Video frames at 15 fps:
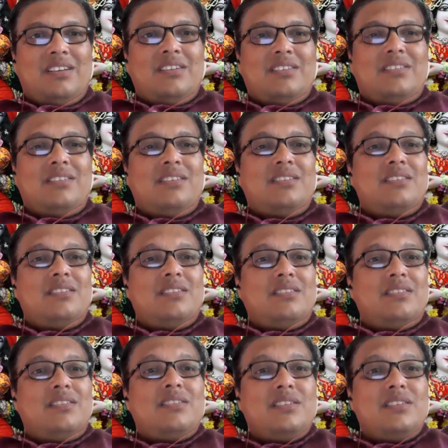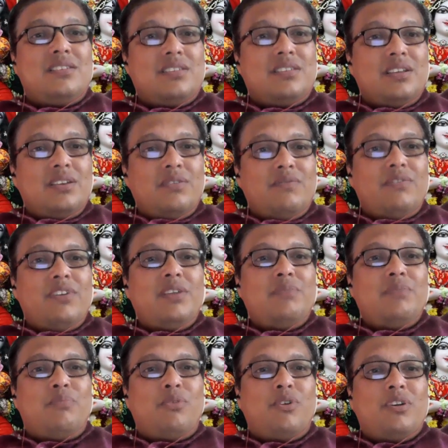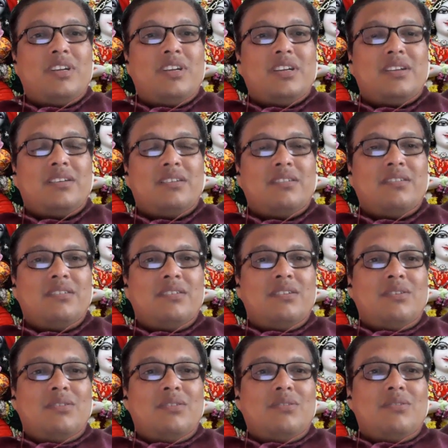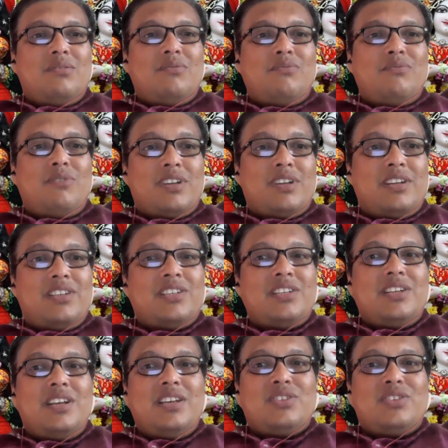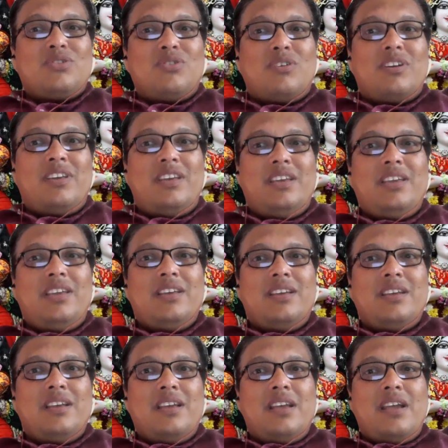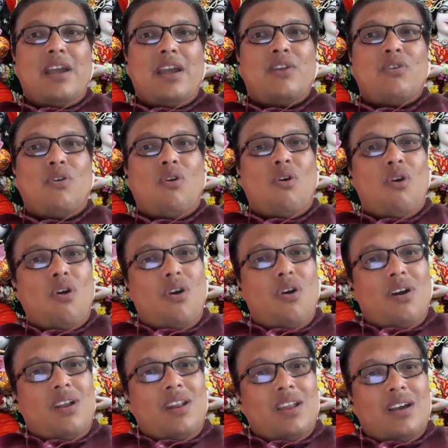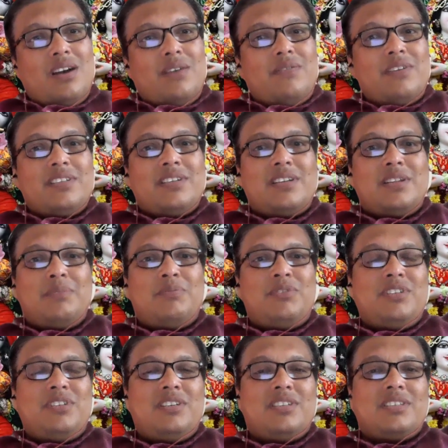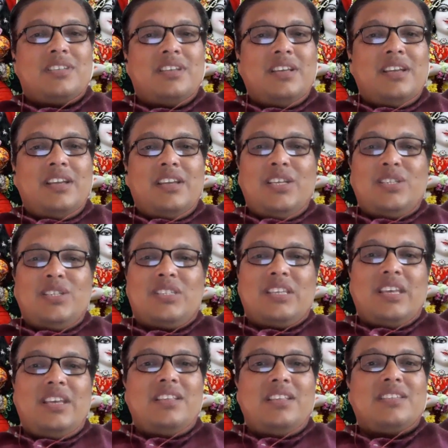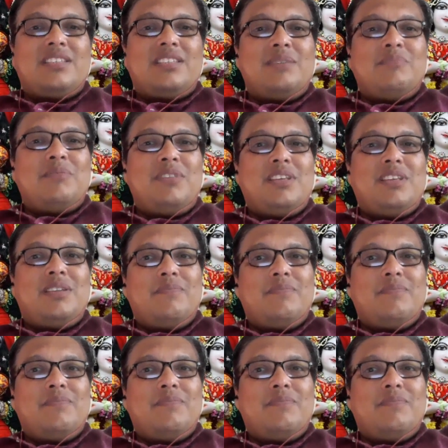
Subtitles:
See, this is very important. What Krishna is talking, and all our scriptures is saying the same thing.